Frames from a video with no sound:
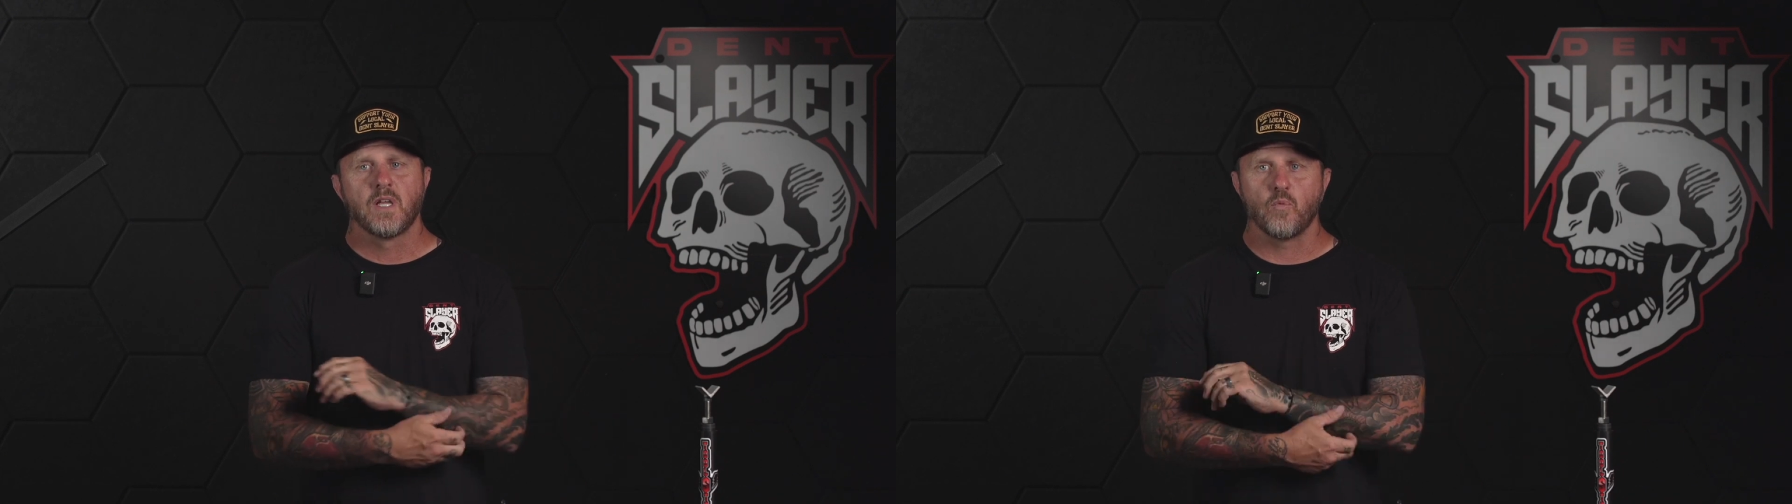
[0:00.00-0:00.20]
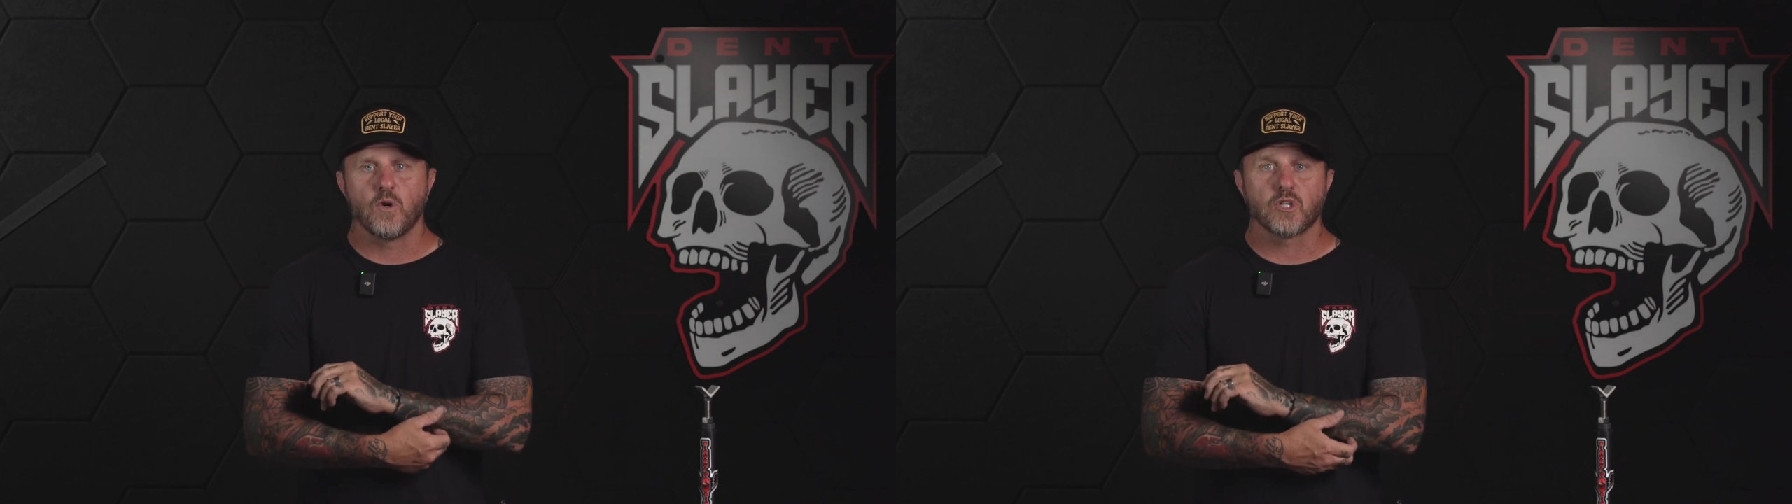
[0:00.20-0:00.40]

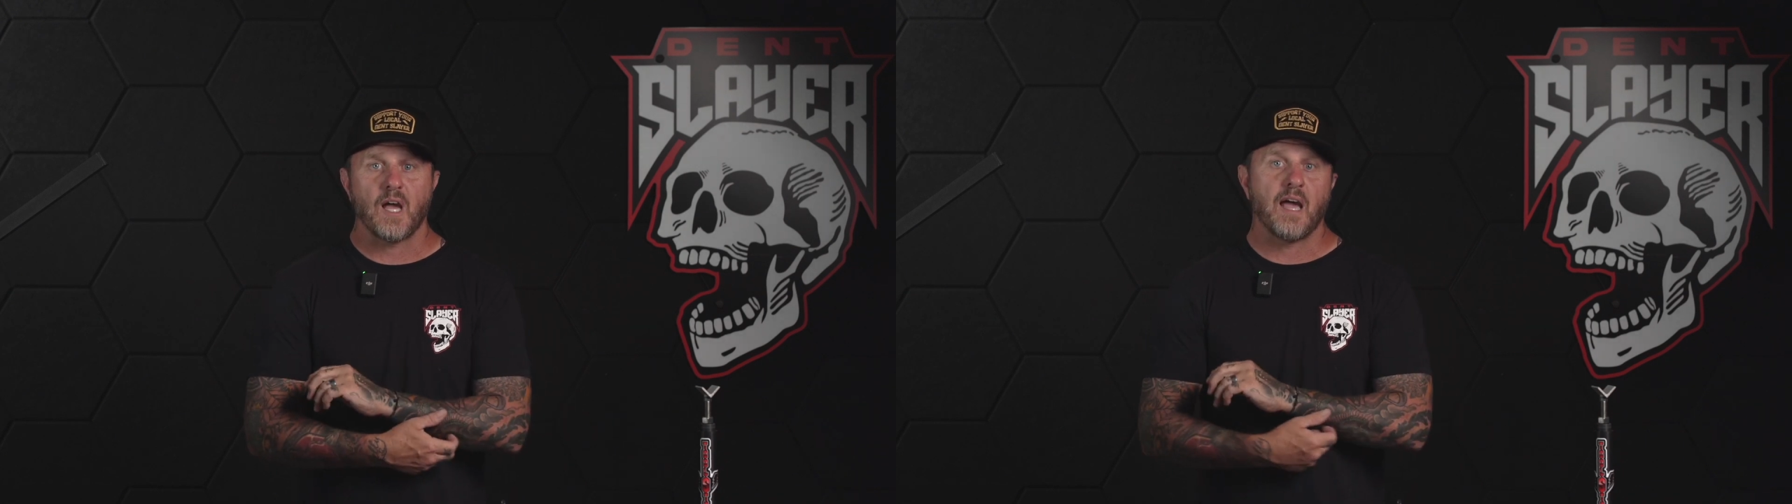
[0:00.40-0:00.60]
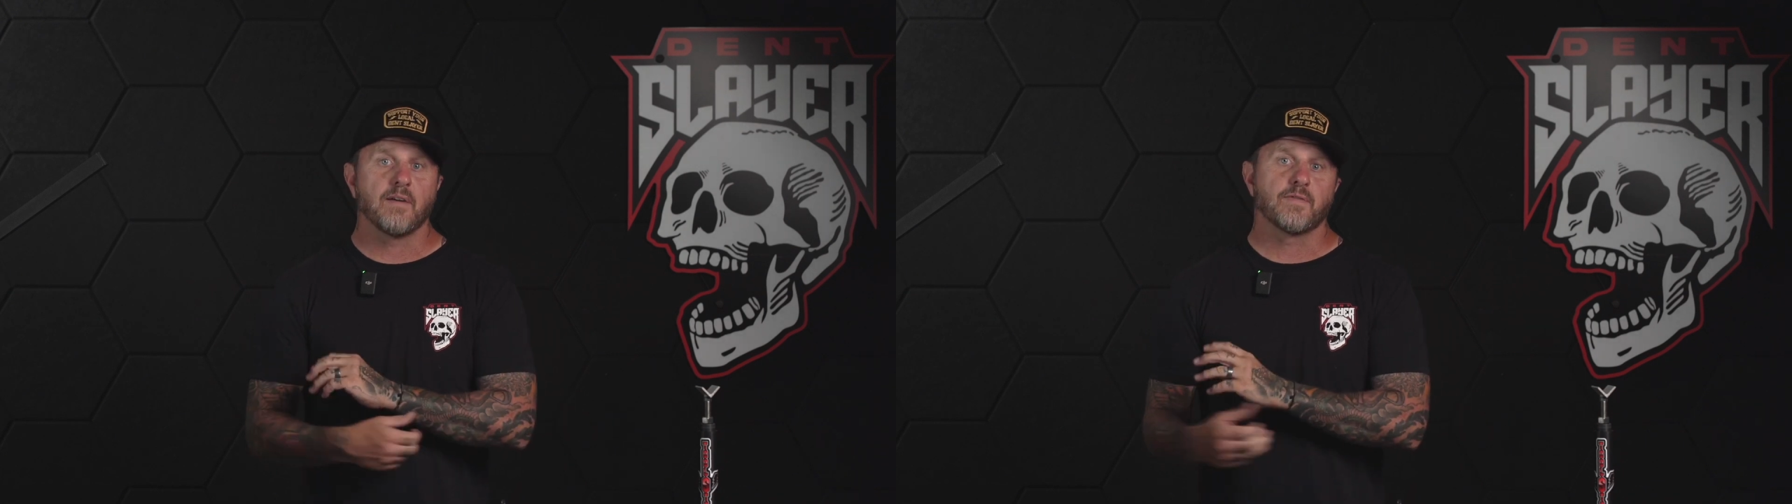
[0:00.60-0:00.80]
which
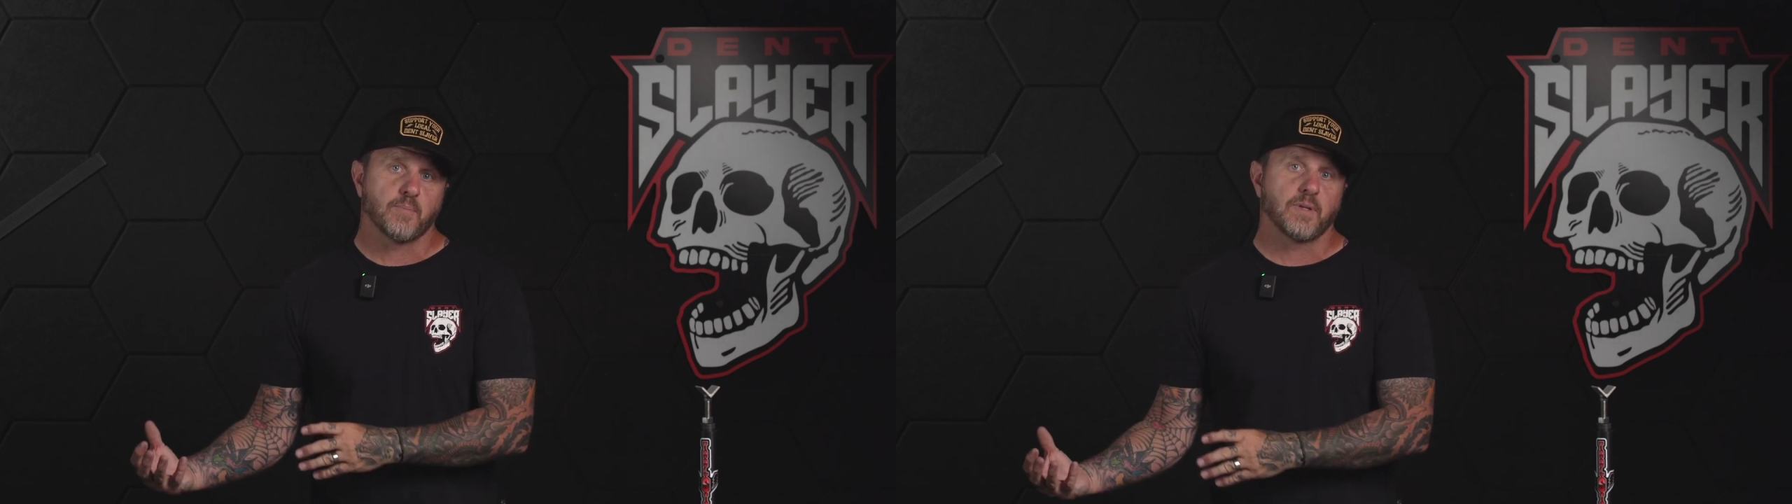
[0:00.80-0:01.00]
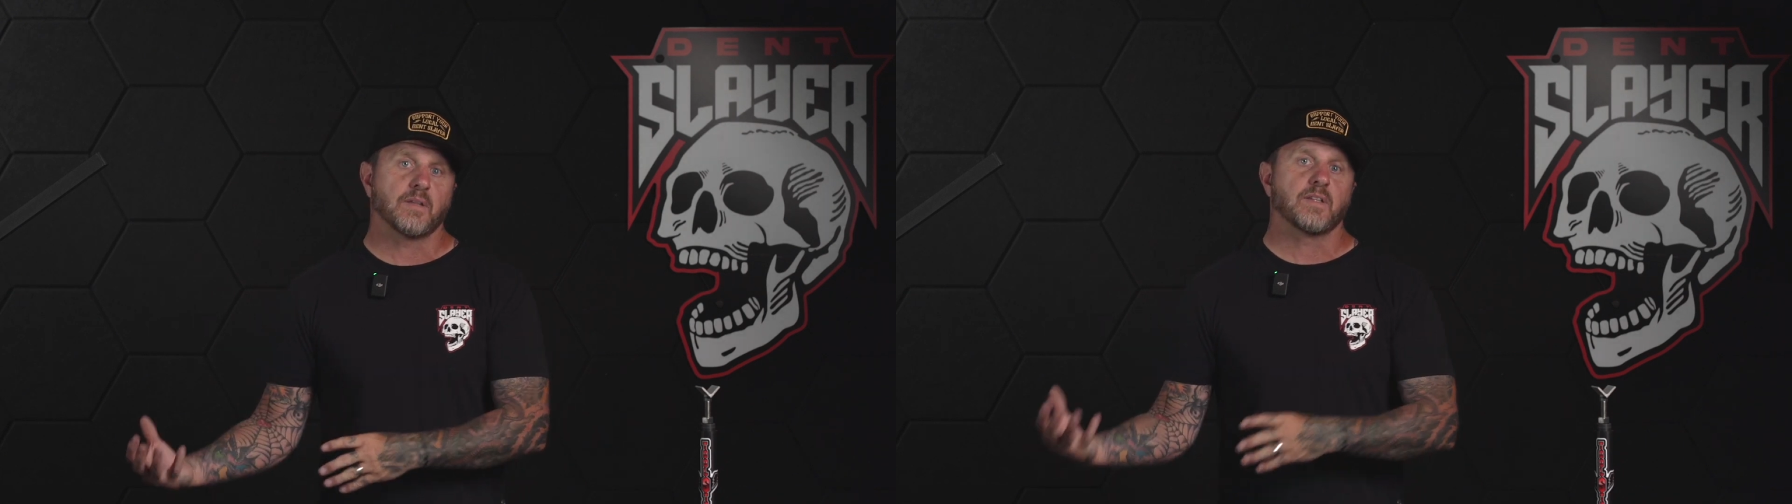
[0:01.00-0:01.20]
I've
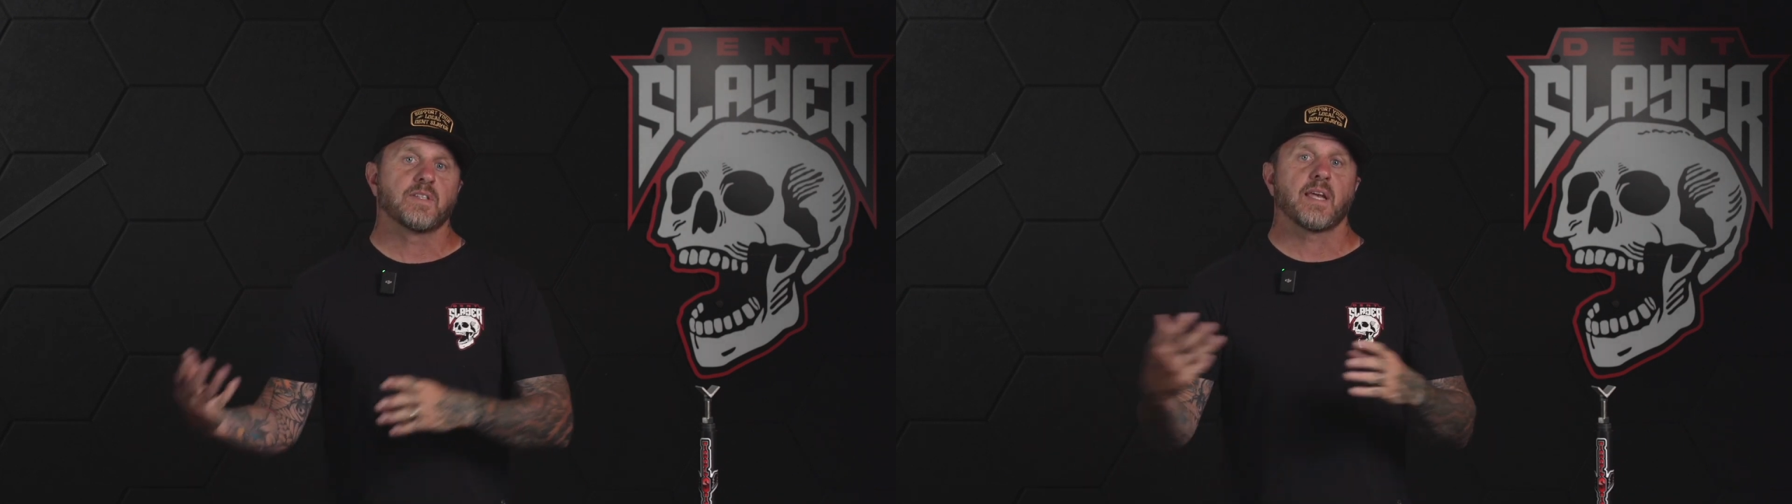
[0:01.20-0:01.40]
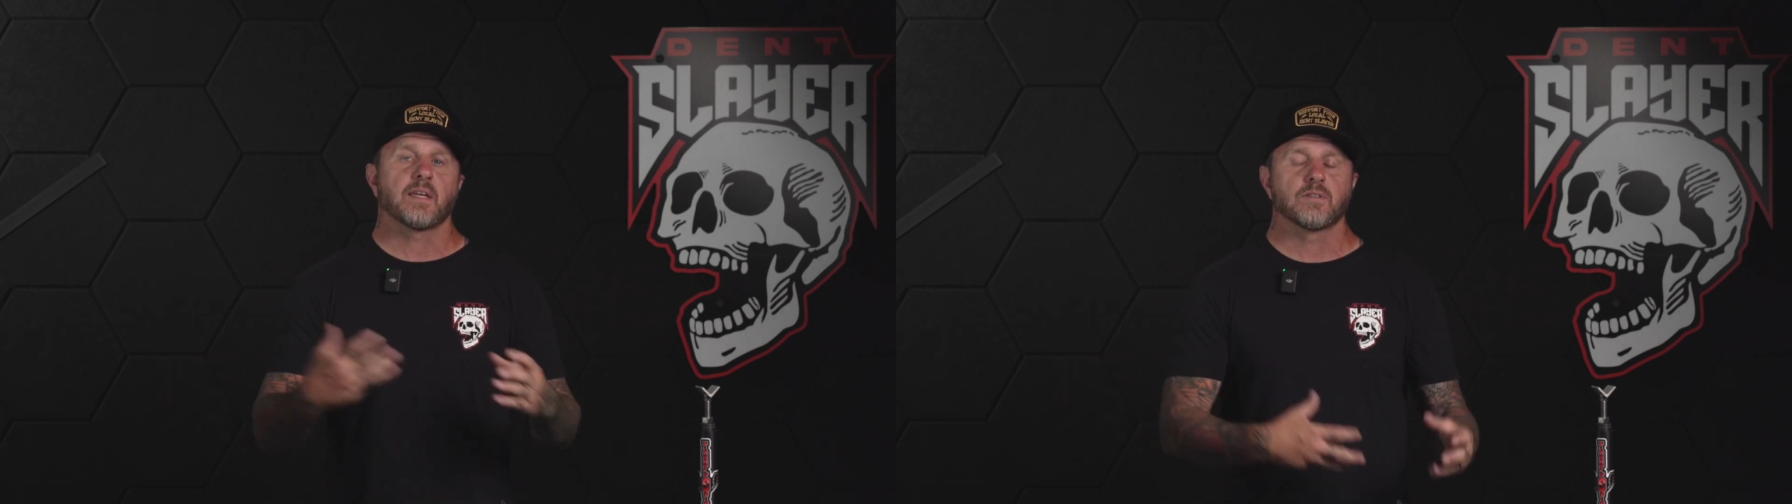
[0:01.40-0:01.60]
completely
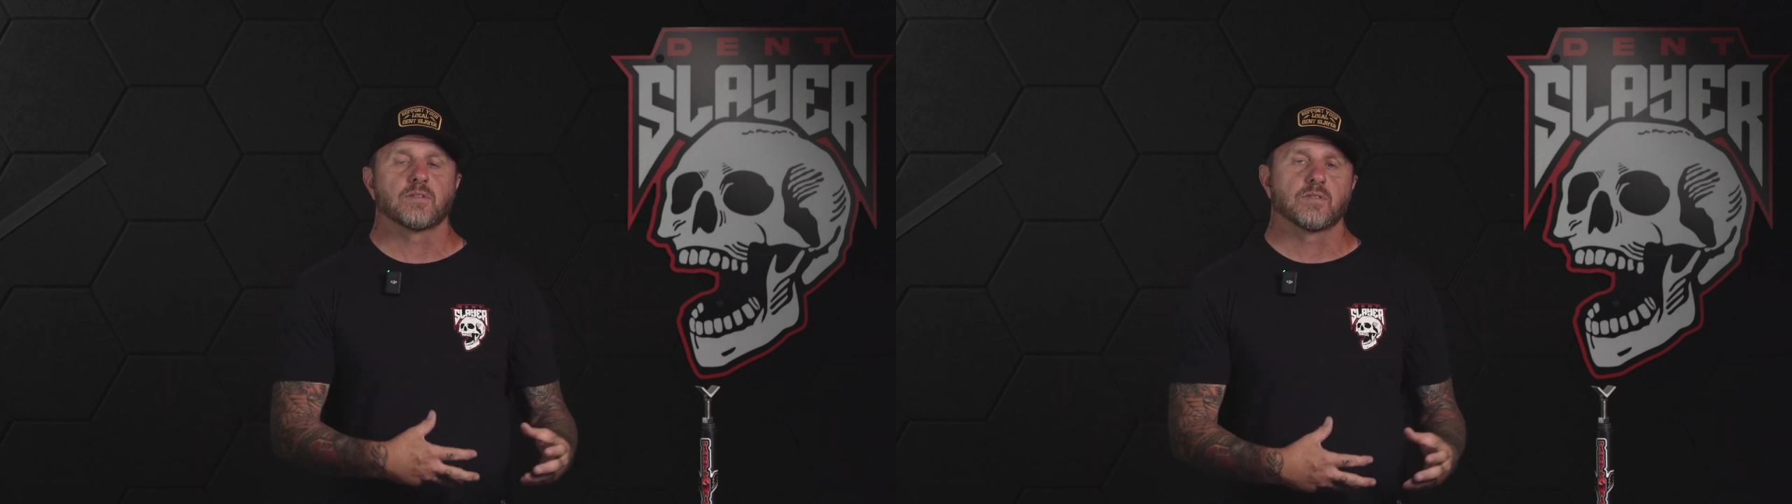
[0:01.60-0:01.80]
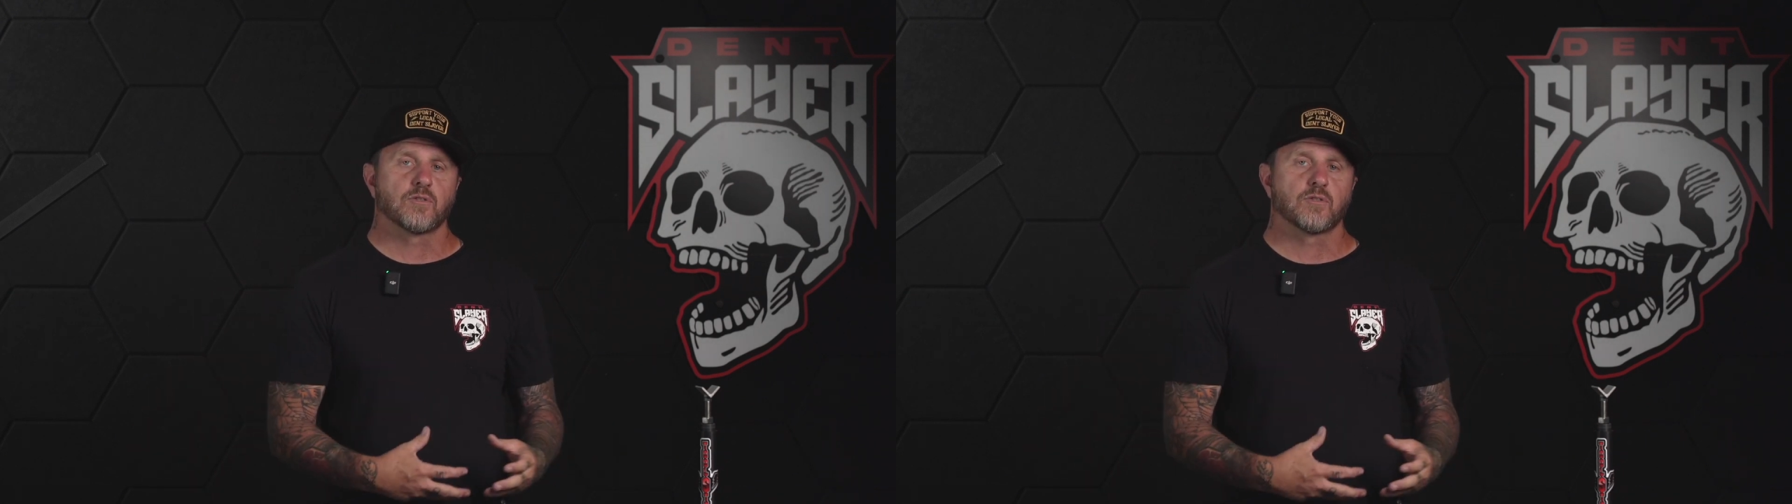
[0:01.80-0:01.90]
taken